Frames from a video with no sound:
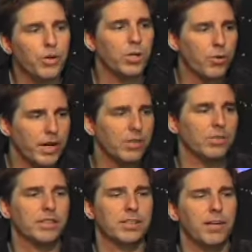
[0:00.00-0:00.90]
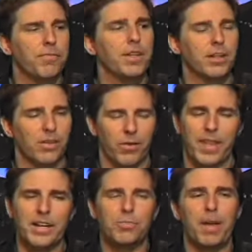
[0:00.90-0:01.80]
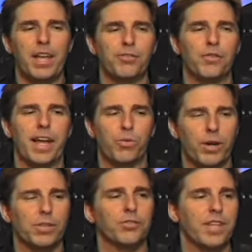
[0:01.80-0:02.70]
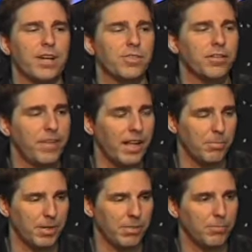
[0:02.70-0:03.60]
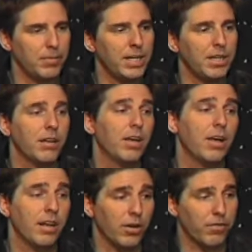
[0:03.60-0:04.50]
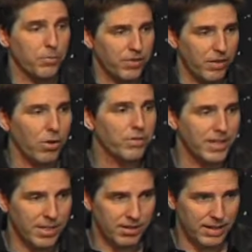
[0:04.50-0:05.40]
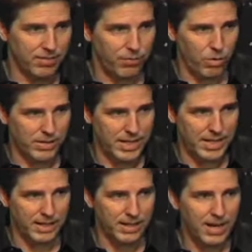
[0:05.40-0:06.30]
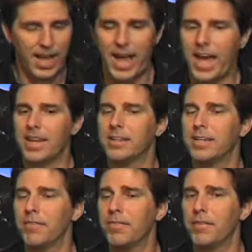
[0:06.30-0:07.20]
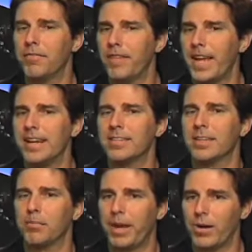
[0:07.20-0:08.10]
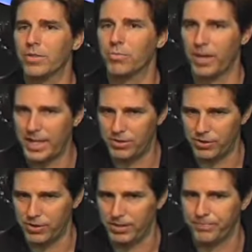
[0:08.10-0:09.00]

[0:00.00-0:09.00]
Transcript: a critical different, or they each pass through that critical stage of development, meaning, you know, from zero to, to fourteen, at a different phase in the parents' relationship.